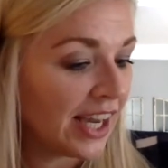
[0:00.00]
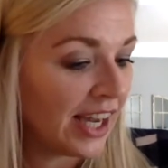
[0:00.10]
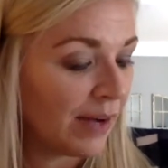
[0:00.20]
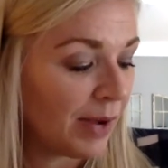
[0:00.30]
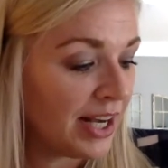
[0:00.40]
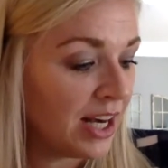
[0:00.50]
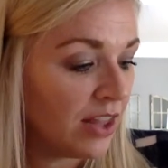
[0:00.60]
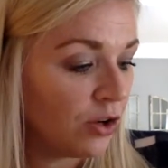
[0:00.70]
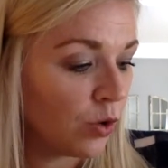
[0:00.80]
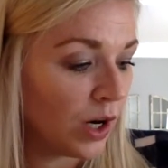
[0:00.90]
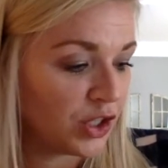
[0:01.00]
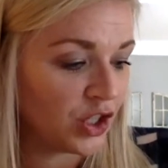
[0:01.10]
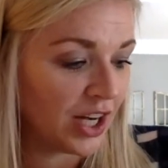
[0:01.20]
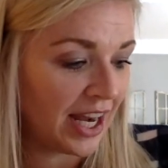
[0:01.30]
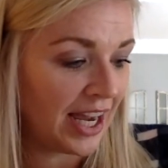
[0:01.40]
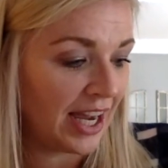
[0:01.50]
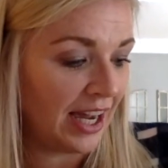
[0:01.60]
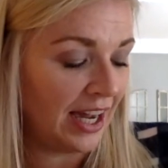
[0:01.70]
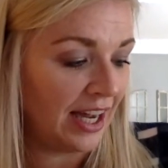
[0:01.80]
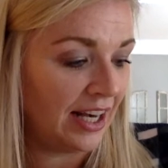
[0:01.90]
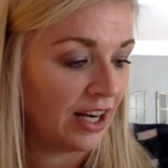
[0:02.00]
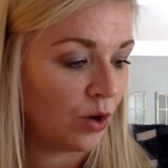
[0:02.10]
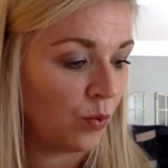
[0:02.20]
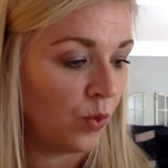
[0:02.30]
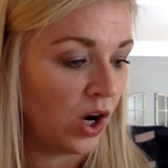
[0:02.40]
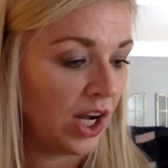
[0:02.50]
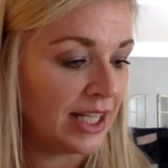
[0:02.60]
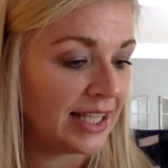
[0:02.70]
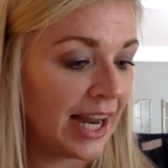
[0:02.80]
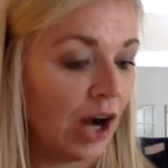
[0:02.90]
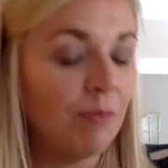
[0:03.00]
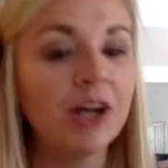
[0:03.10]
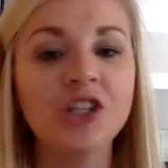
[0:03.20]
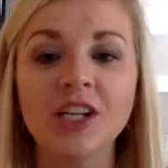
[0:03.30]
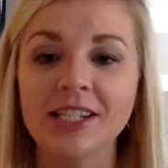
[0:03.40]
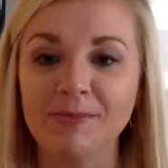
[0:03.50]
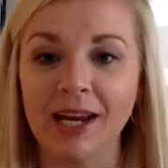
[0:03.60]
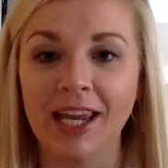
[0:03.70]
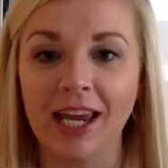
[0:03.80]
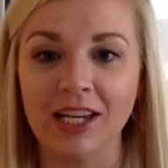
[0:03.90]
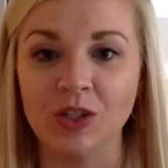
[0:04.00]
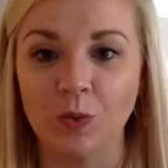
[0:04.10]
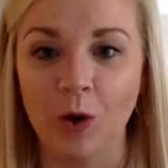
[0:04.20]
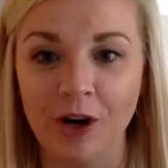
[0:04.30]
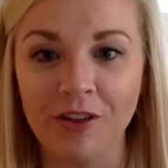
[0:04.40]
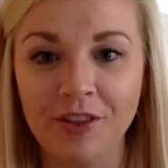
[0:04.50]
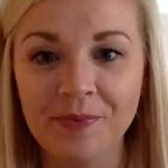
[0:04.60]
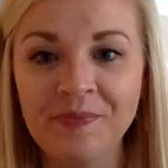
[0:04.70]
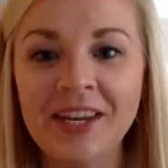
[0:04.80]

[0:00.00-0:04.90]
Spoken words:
Another question I had was, how much is my case worth?